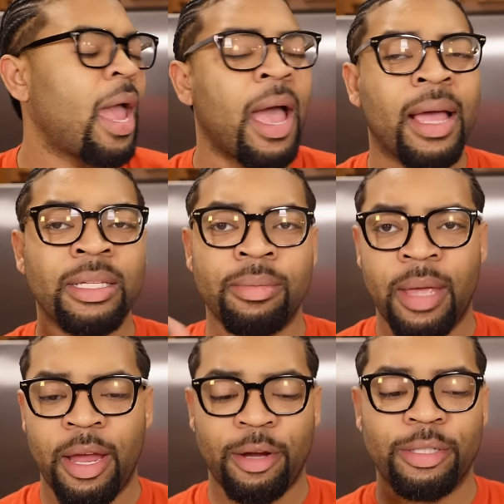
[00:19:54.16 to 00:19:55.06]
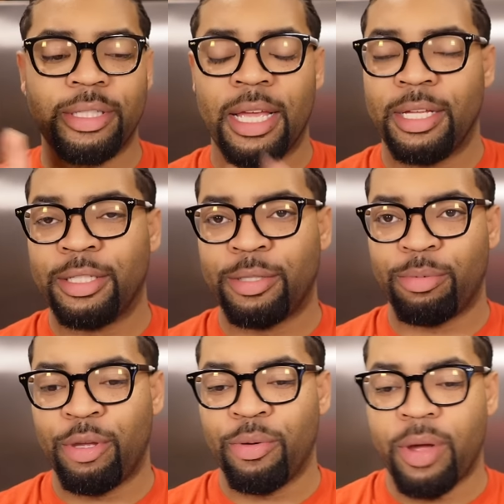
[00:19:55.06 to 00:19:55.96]
I got some carrots and some
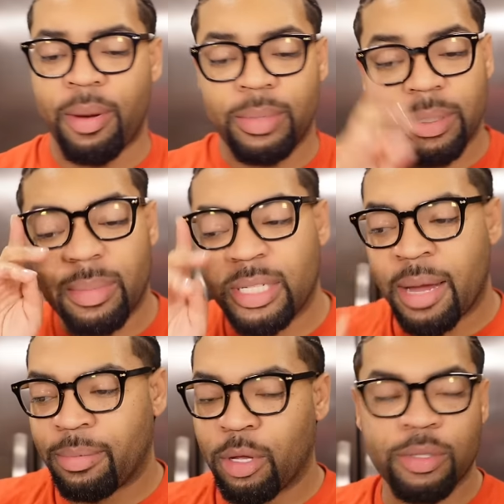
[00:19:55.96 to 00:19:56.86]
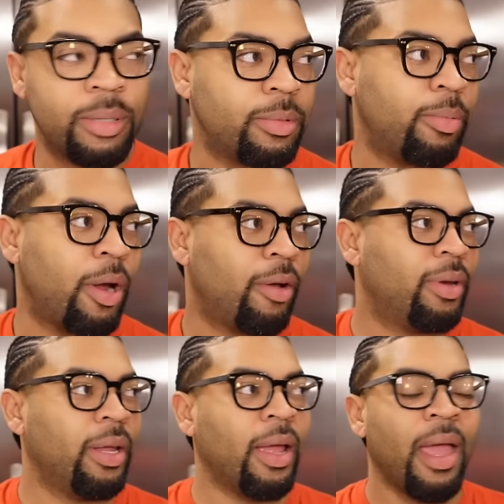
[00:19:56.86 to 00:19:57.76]
cucumbers. I'm gonna chop those up tomorrow.
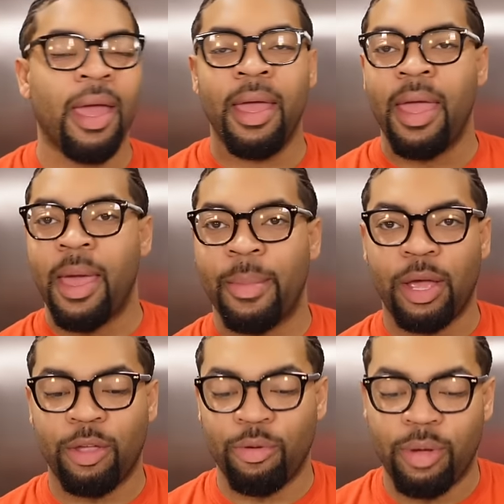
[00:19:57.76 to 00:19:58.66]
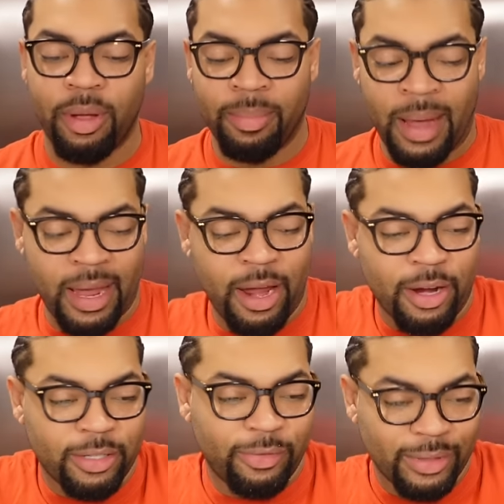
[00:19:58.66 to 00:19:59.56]
Yeah. Have my
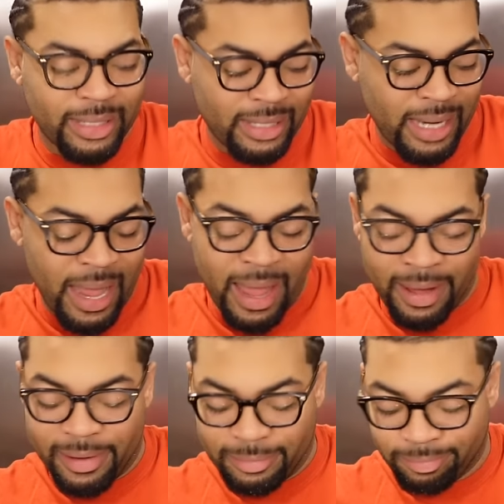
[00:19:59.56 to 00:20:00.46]
cares for a snack.